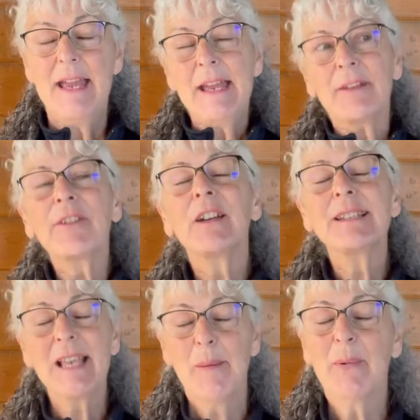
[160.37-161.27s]
And for
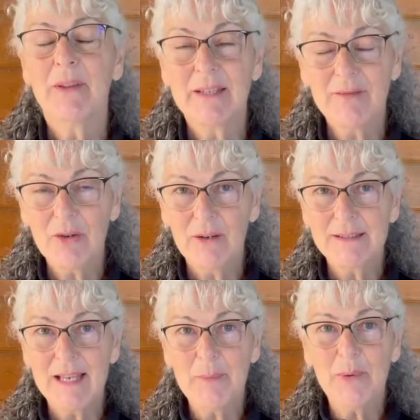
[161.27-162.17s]
example, I'll give you an
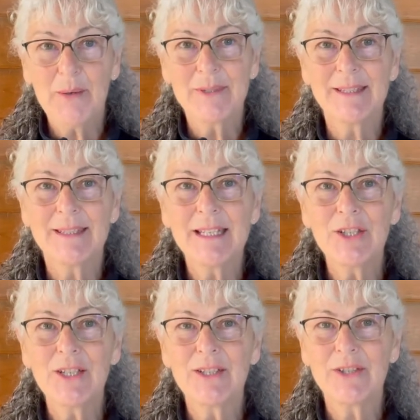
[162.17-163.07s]
example. I was
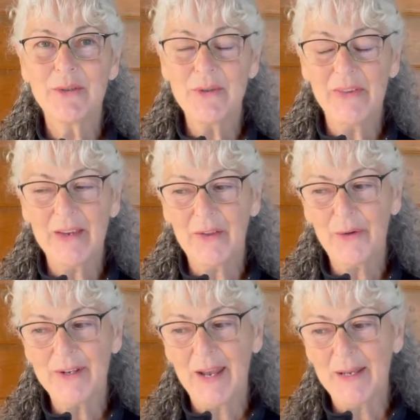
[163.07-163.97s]
teaching a student the
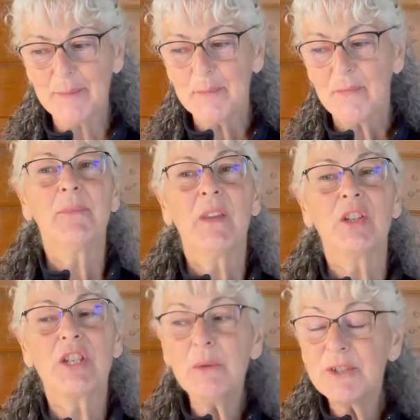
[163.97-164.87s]
other day.
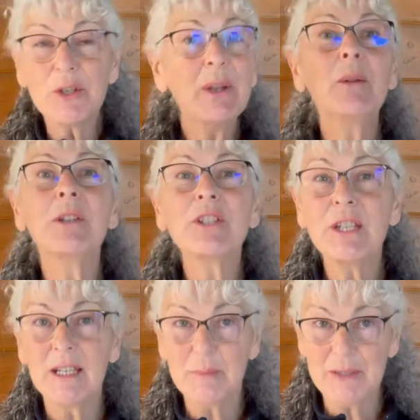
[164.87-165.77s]
She was doing what she
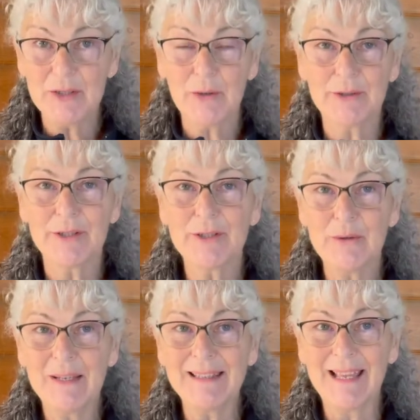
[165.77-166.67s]
had been told to do
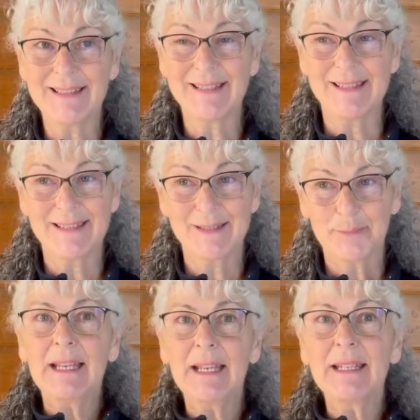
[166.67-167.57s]
in lessons,
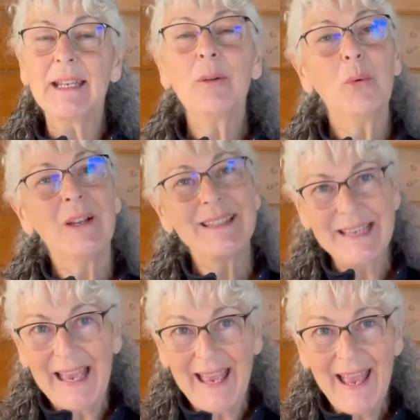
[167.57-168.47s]
and it was
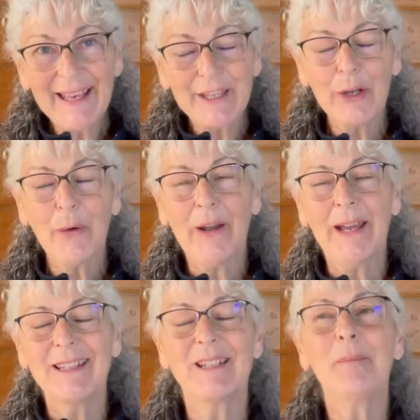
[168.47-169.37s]

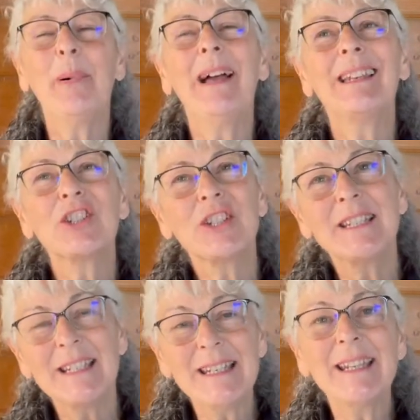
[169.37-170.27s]
accurate, but she
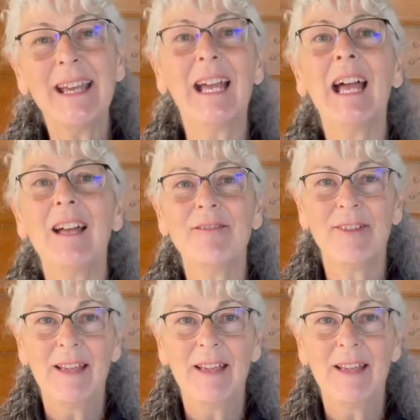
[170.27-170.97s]
didn't have